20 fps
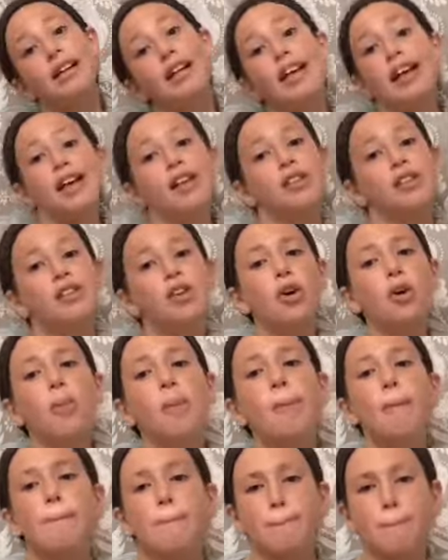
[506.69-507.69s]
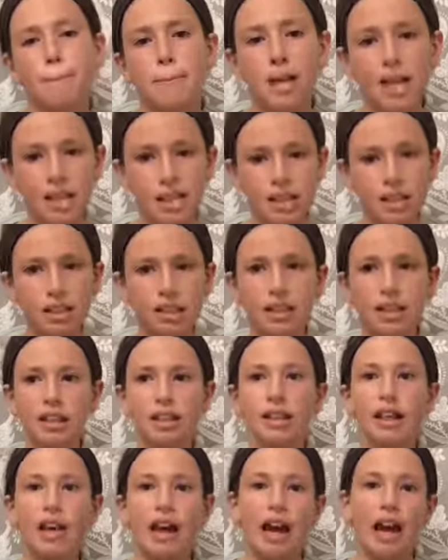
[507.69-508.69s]
And so
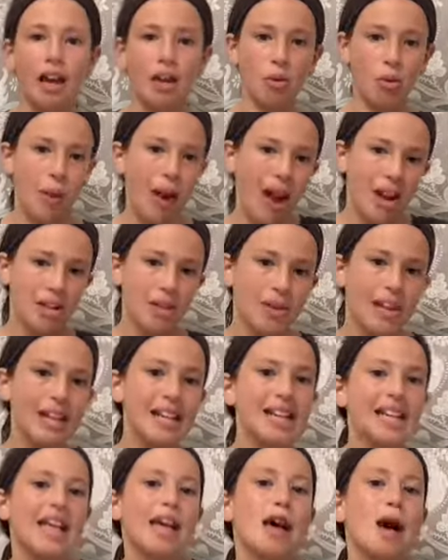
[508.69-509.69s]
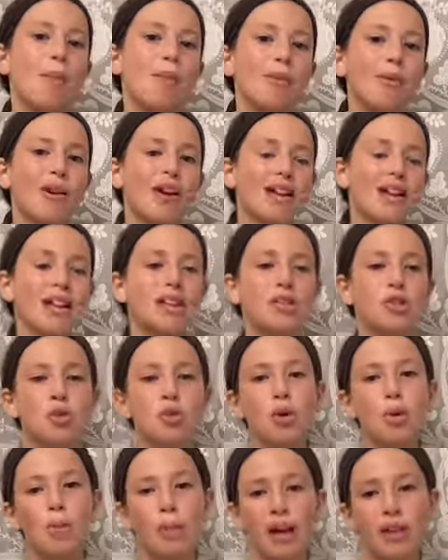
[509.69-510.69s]
basically, I graduated and I upgraded
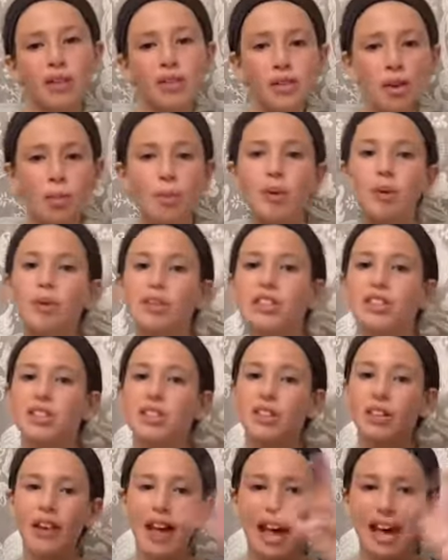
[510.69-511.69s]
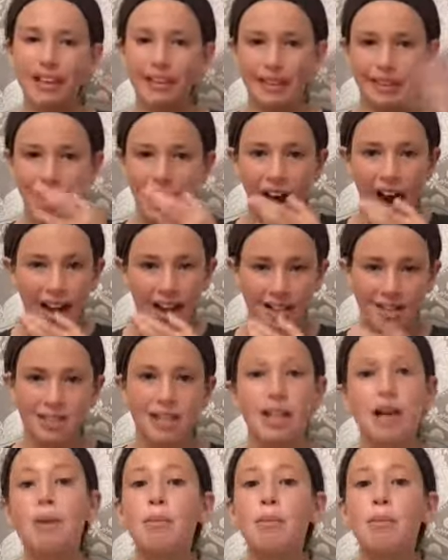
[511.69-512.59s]
to a better notebook, which still had lines,